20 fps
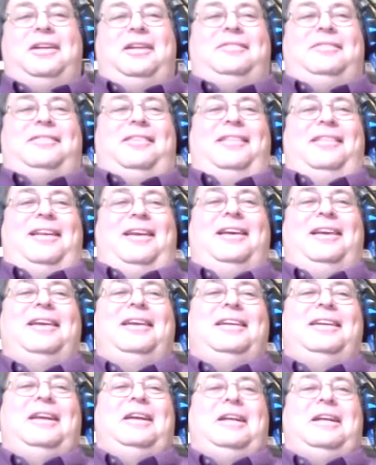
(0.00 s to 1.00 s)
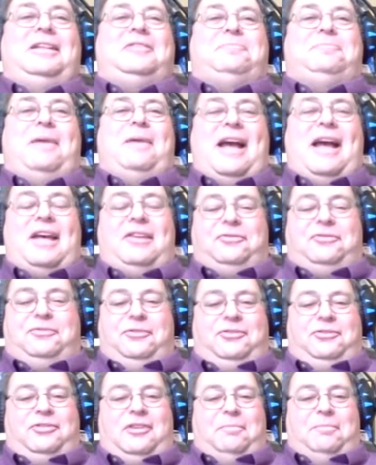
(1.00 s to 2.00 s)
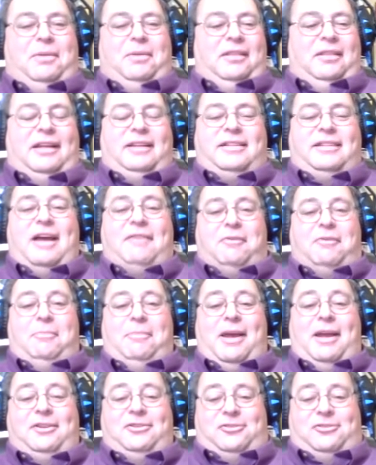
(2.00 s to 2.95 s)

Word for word: He's alleging that Clinton and her campaign,